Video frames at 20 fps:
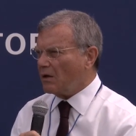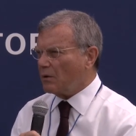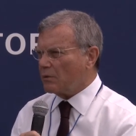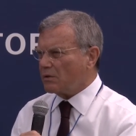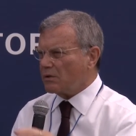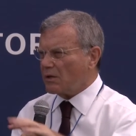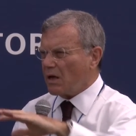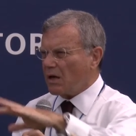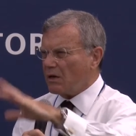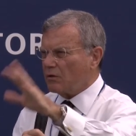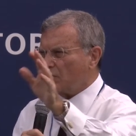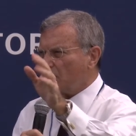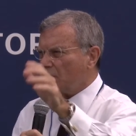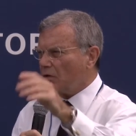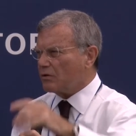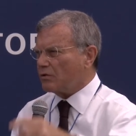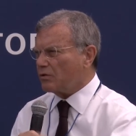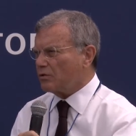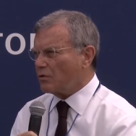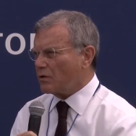It was in Andrew
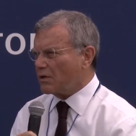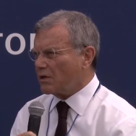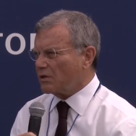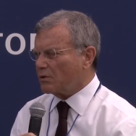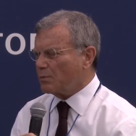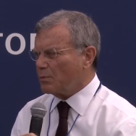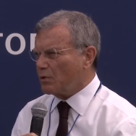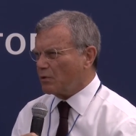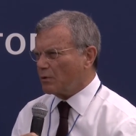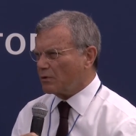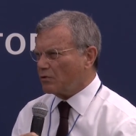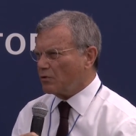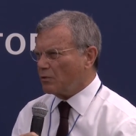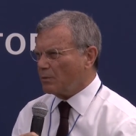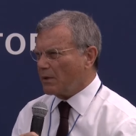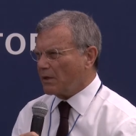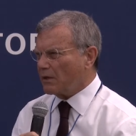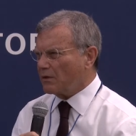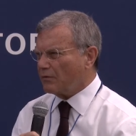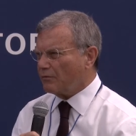Ross Sorkin's book, Too
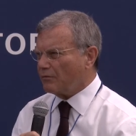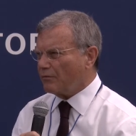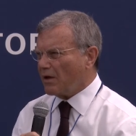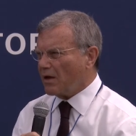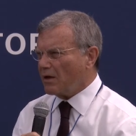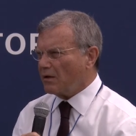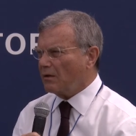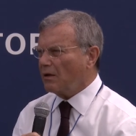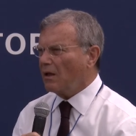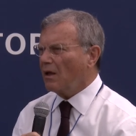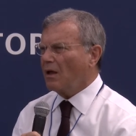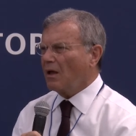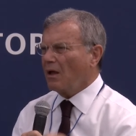Big to Fail.